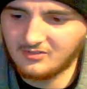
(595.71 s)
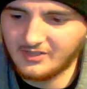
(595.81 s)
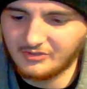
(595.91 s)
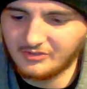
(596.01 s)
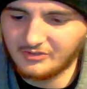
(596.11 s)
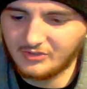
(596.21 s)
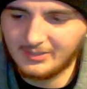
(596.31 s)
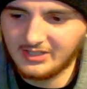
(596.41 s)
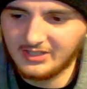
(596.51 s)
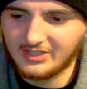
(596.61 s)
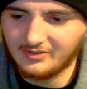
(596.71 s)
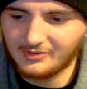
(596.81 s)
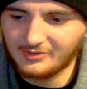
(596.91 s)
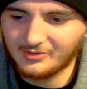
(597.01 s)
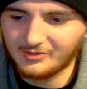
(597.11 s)
I'm assuming it's Says
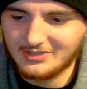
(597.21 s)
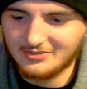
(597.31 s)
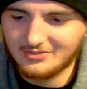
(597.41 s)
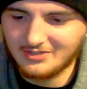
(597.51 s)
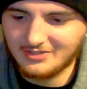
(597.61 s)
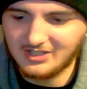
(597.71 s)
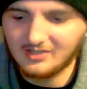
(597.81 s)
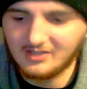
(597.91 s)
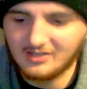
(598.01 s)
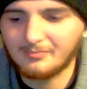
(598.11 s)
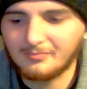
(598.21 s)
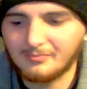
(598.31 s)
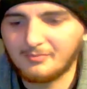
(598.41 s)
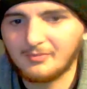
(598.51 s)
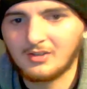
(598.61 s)
Loot Crate in Japanese. Loot
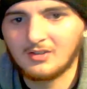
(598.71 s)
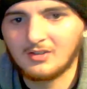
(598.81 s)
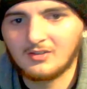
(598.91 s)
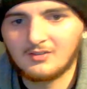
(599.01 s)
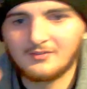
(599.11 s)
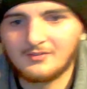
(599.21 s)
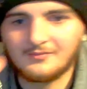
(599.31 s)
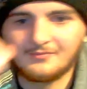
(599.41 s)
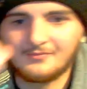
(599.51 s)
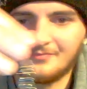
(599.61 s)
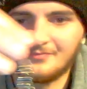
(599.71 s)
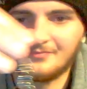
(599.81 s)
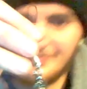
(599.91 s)
Crate, yeah, that's what I assume it is too.